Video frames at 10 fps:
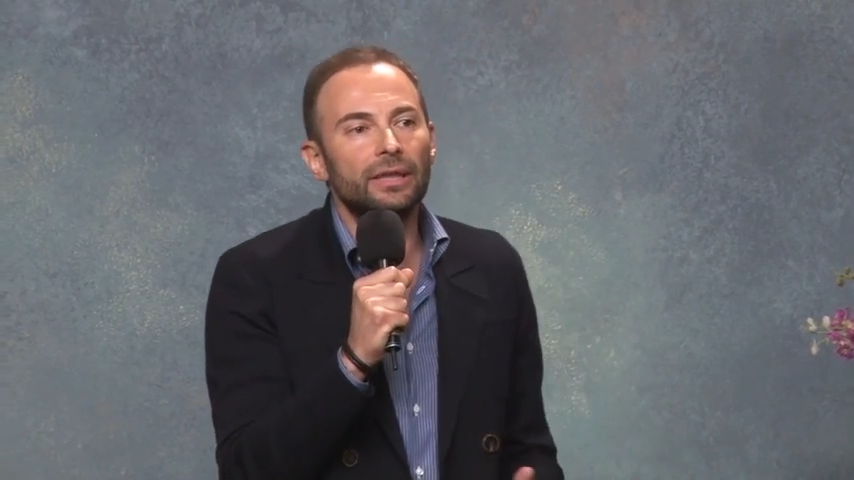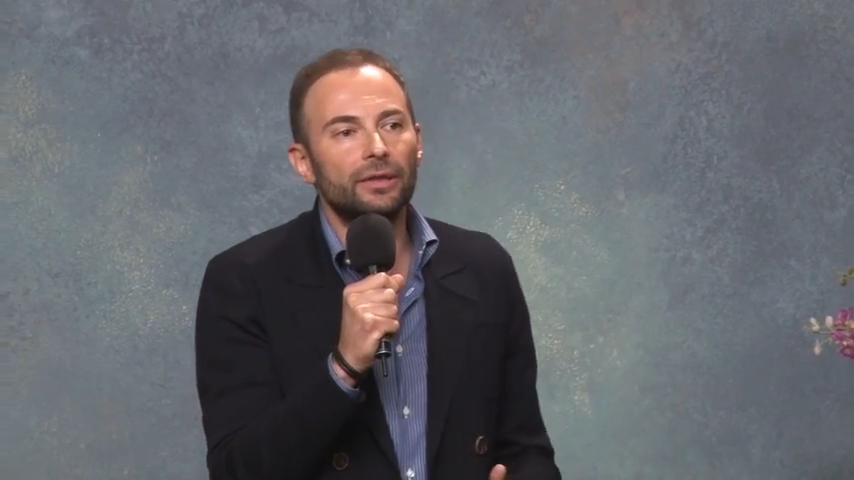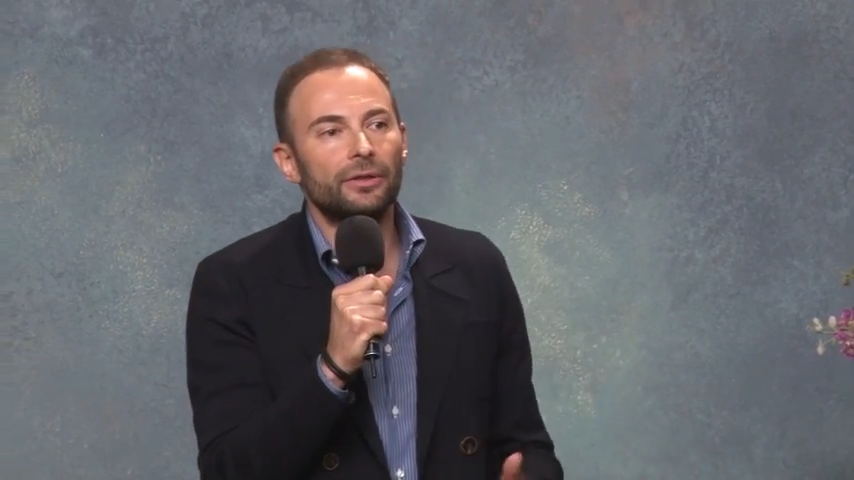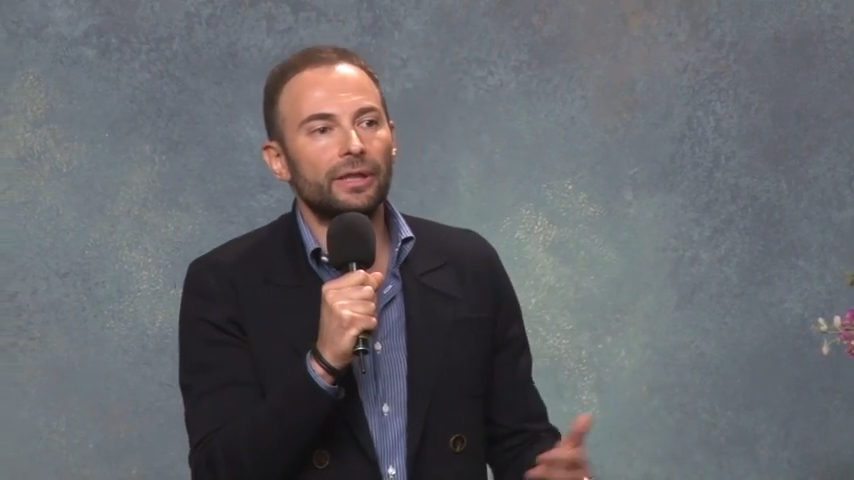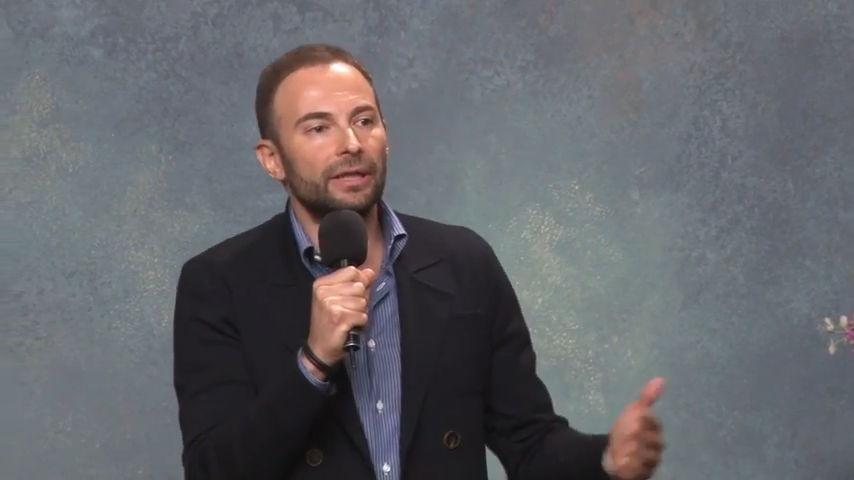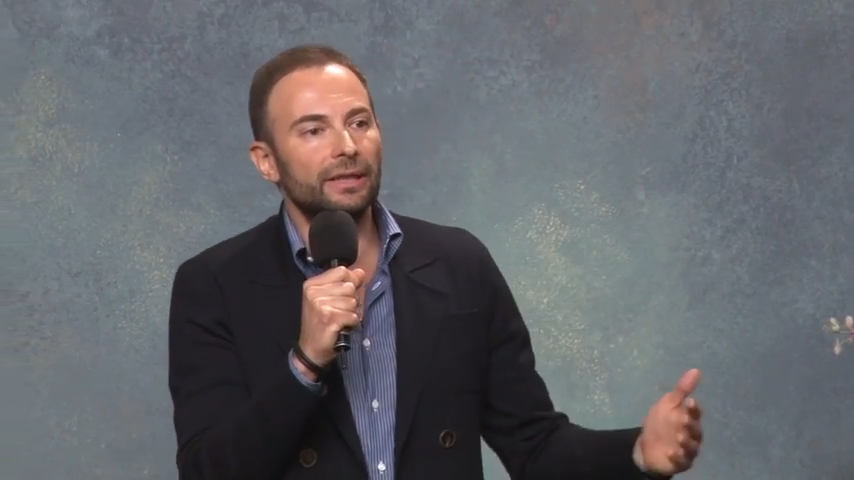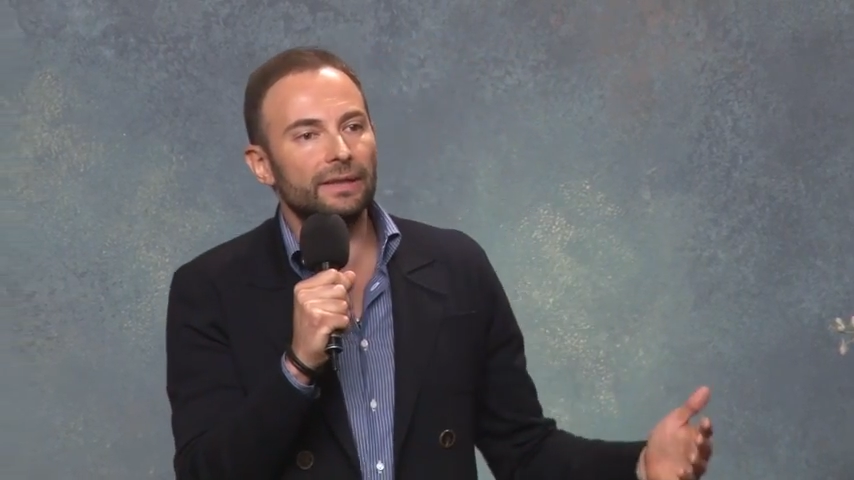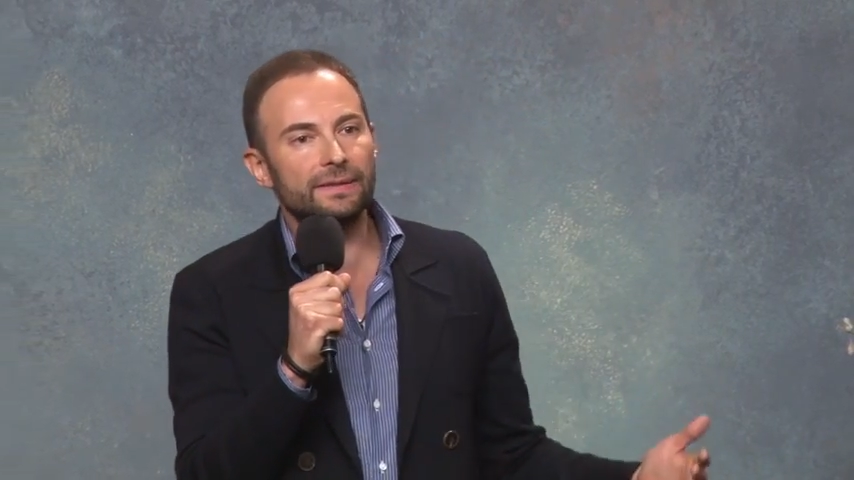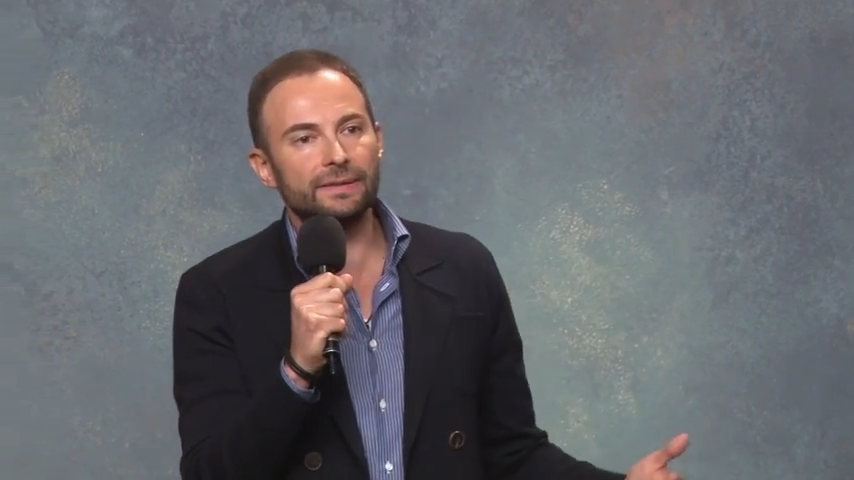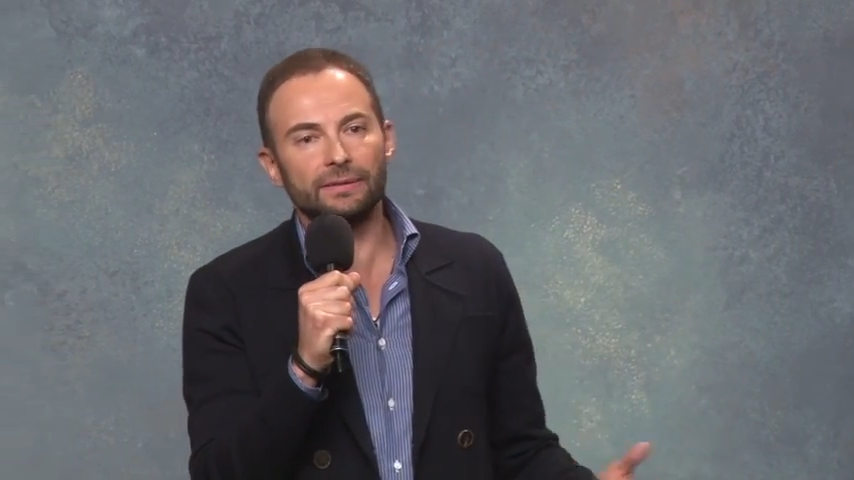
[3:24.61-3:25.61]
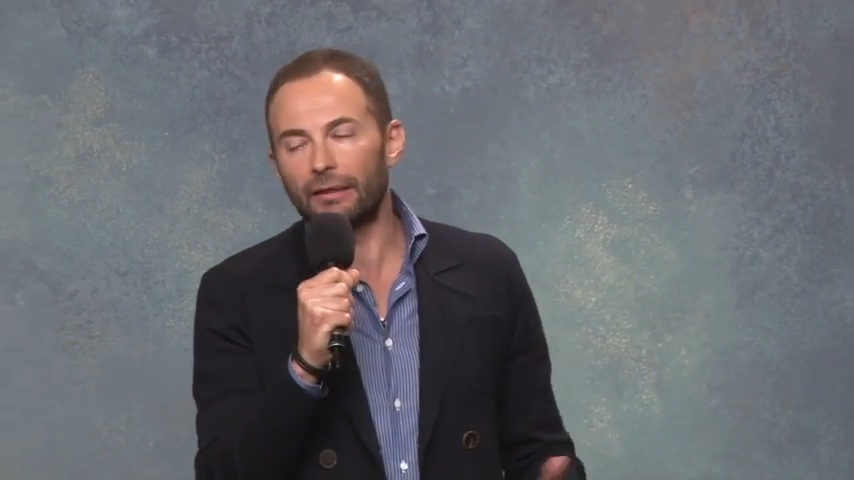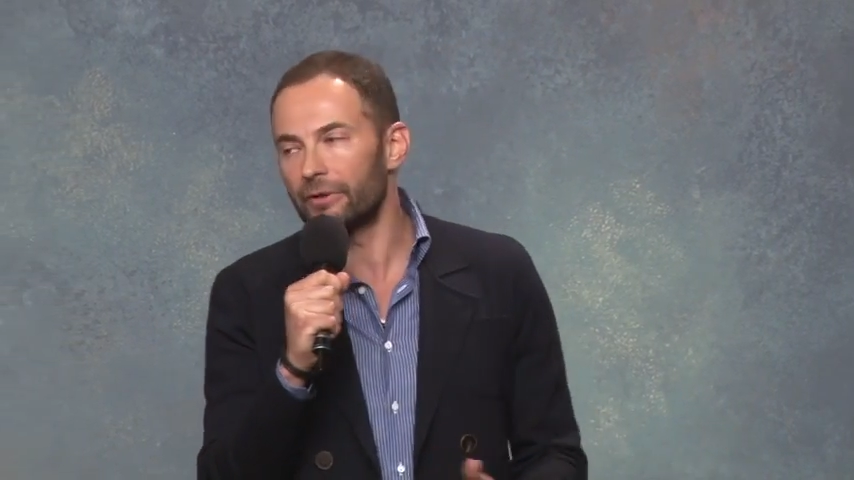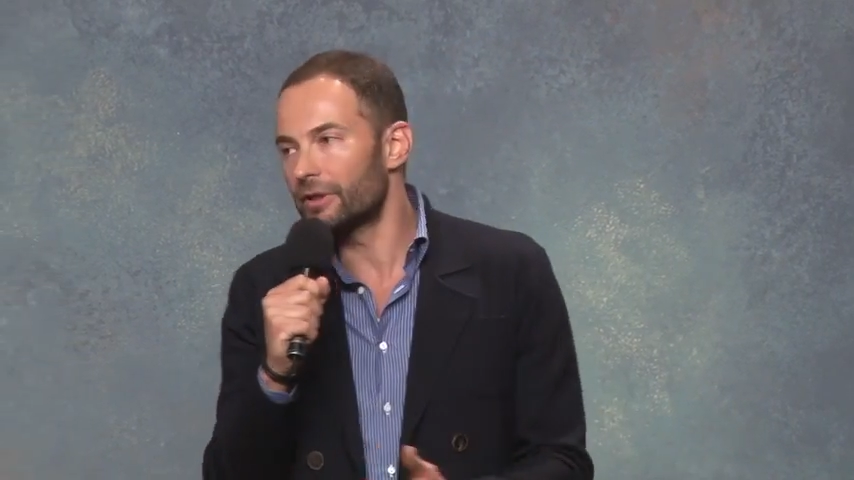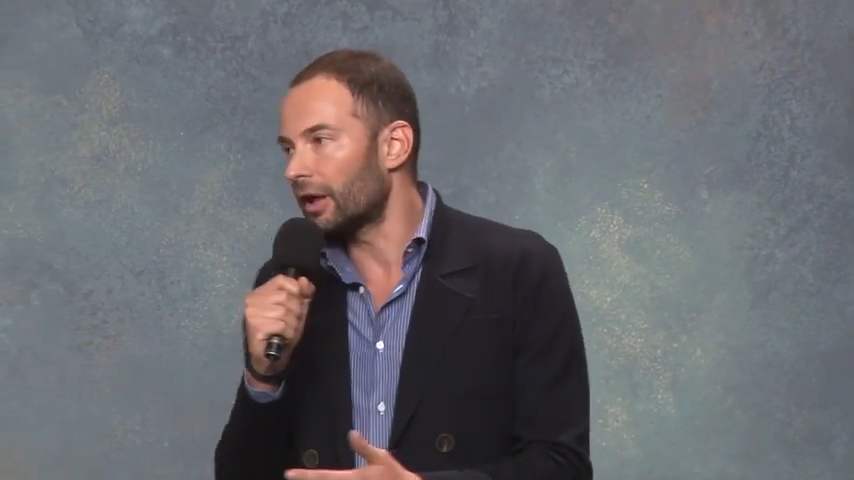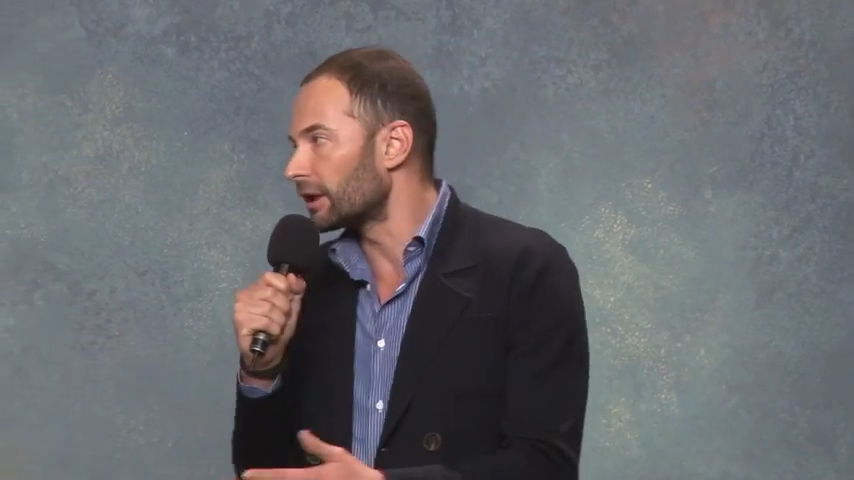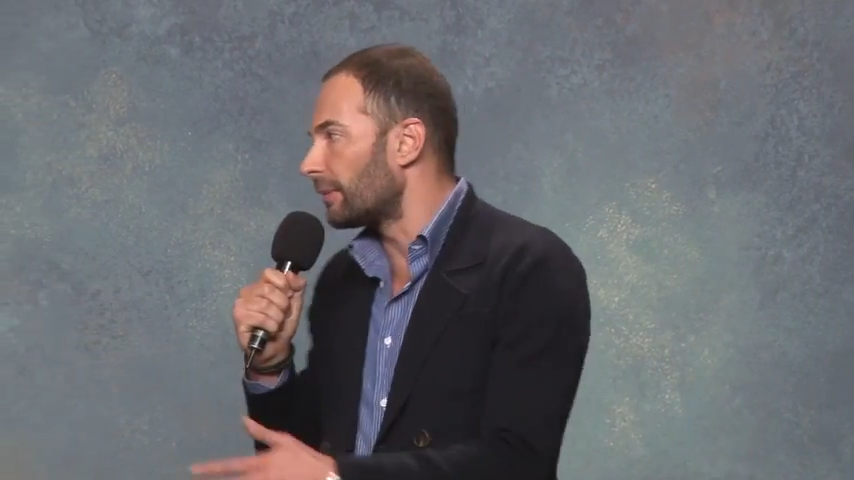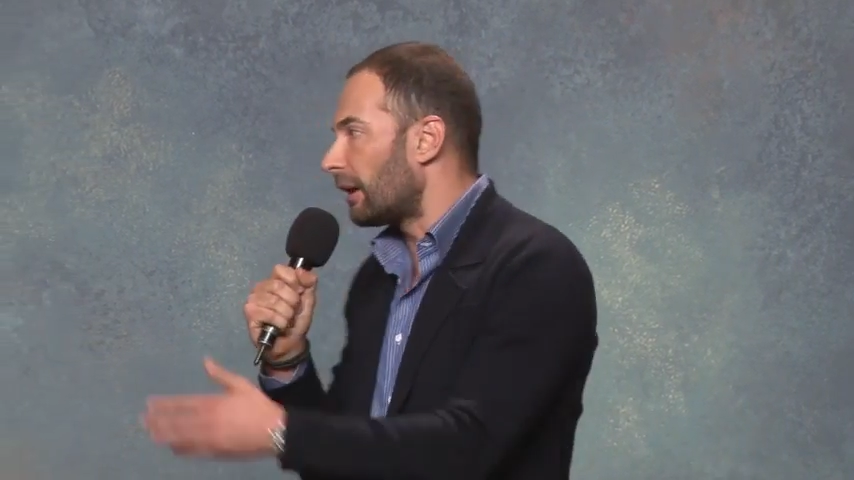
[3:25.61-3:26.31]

the learnings that we talked